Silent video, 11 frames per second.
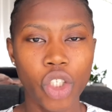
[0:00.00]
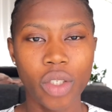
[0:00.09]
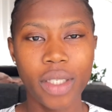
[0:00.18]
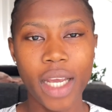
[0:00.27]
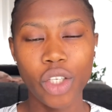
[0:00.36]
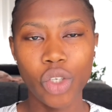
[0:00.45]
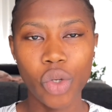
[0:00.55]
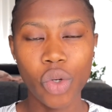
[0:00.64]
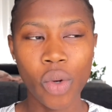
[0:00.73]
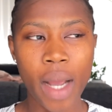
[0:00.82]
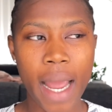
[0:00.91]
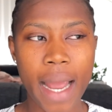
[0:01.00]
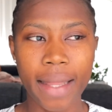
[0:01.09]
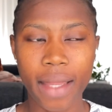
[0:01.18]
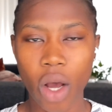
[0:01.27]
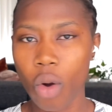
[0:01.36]
stay tuned,
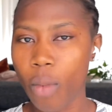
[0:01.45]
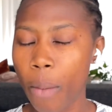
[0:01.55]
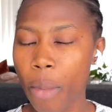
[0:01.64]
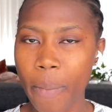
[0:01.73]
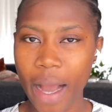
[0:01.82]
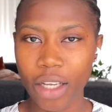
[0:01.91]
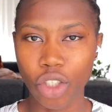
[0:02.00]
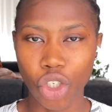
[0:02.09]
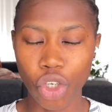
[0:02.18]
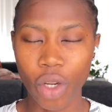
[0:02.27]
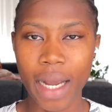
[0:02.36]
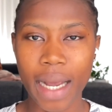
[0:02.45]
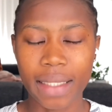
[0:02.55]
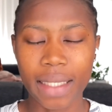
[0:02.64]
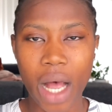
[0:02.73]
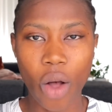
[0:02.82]
and I'll be back to show you
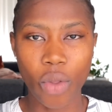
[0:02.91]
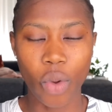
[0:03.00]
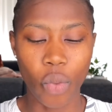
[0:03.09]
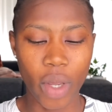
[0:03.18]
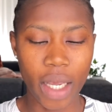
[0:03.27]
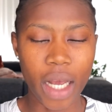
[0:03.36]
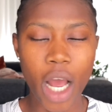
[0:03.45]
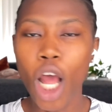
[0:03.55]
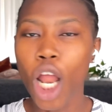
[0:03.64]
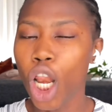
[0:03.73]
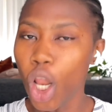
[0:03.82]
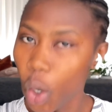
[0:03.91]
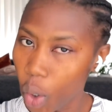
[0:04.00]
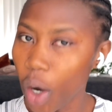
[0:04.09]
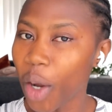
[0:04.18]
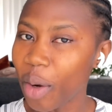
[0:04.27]
guys how the wig
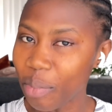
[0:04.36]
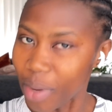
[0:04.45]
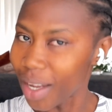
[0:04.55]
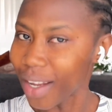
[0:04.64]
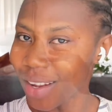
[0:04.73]
look on me.